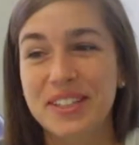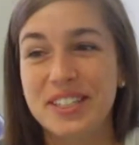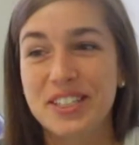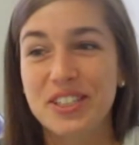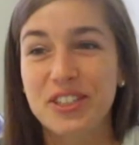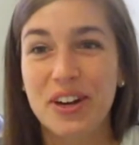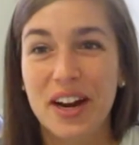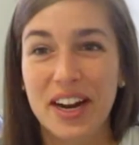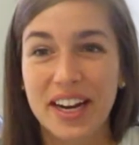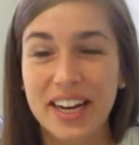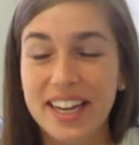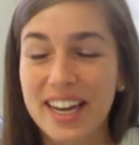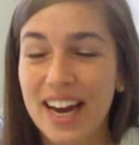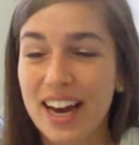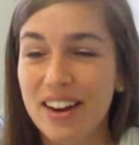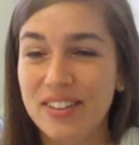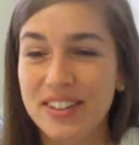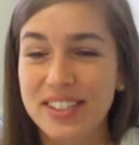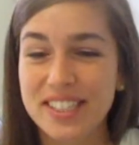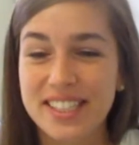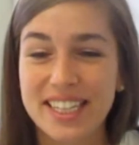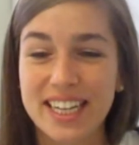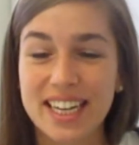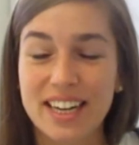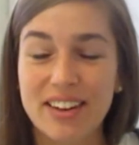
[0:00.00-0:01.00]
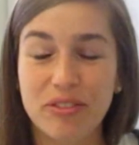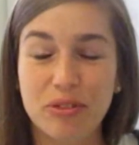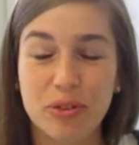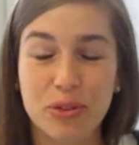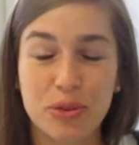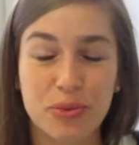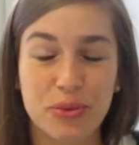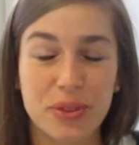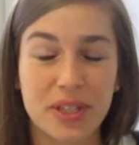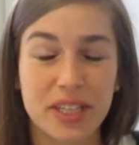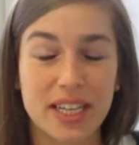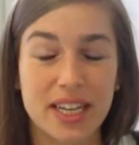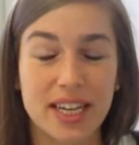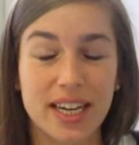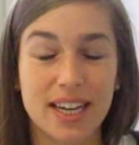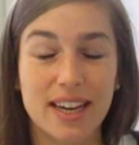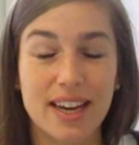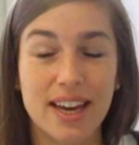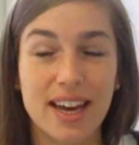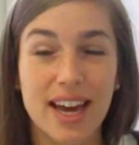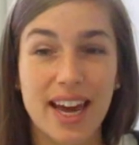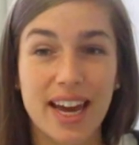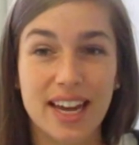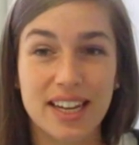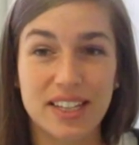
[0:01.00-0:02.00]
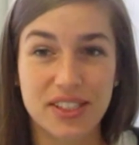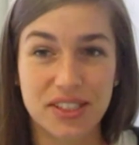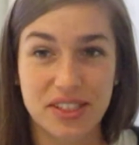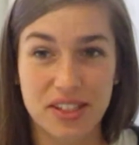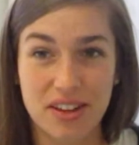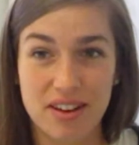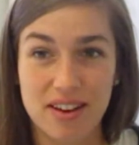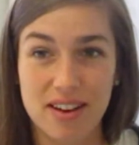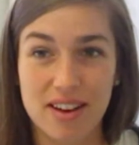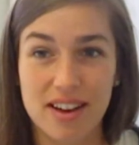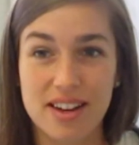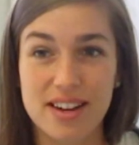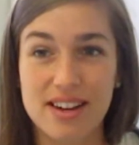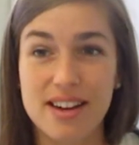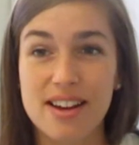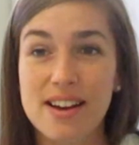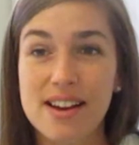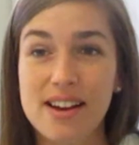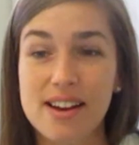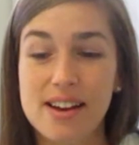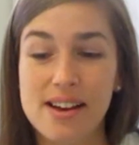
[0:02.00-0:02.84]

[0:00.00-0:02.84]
the training I received was really hands-on.